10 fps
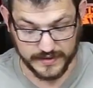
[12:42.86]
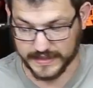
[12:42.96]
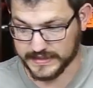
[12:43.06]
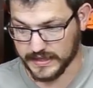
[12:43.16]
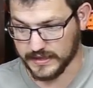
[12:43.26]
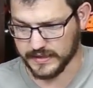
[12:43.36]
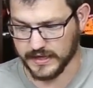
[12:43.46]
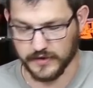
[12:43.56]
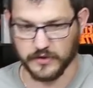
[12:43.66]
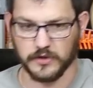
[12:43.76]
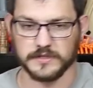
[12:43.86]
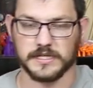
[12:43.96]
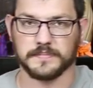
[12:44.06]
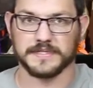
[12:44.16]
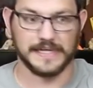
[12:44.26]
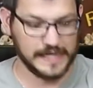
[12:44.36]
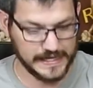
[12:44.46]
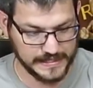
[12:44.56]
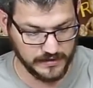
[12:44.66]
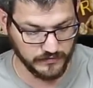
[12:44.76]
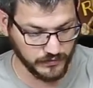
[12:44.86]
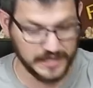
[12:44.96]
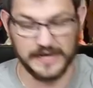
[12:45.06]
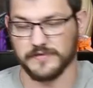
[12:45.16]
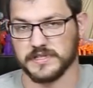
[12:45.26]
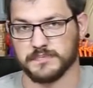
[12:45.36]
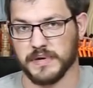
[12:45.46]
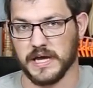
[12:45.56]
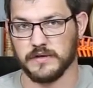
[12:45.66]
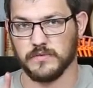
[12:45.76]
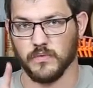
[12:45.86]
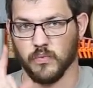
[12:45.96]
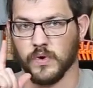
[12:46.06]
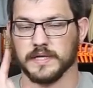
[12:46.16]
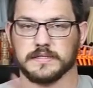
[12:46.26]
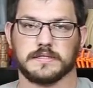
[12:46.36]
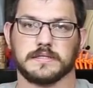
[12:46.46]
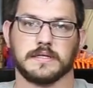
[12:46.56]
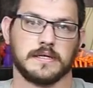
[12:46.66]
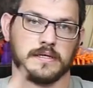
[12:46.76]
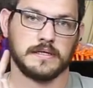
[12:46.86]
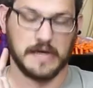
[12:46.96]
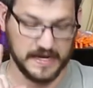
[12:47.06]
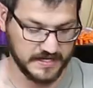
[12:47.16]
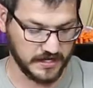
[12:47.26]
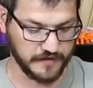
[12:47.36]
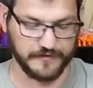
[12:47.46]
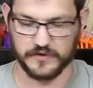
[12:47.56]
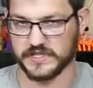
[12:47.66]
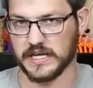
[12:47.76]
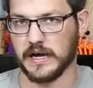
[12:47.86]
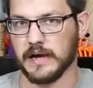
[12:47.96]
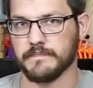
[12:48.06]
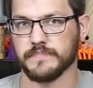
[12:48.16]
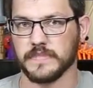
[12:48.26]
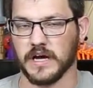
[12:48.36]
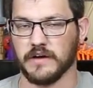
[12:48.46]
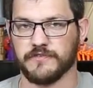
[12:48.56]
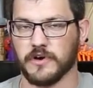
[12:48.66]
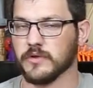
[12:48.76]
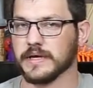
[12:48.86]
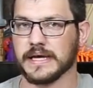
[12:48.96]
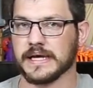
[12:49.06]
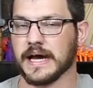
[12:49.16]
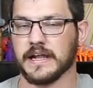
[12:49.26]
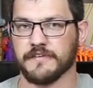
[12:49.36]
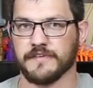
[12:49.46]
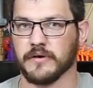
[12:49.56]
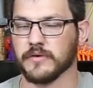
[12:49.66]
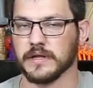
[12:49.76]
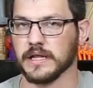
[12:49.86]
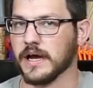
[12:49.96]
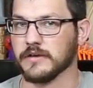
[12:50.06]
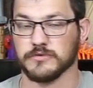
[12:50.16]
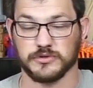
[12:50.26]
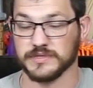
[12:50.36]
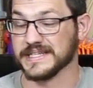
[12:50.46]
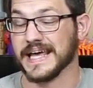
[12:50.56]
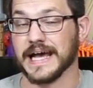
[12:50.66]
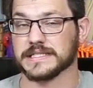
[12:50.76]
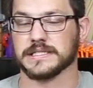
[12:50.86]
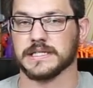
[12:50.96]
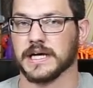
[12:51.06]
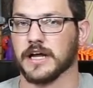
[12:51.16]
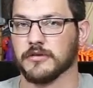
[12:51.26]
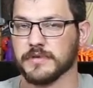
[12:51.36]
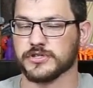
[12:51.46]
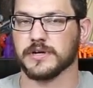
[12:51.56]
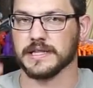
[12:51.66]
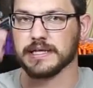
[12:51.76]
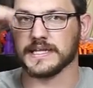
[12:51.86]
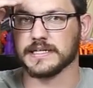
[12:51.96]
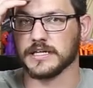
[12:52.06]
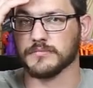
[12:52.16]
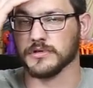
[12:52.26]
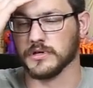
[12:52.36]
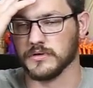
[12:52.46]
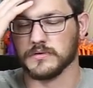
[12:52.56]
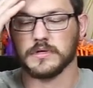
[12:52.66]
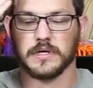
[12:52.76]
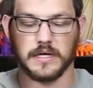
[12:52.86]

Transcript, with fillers: so like I said in kind of the close-ups, I didn't re-level this bed once. I did it the first time, following a guide I found online, which was an excellent guide. I'll make sure I link that down below.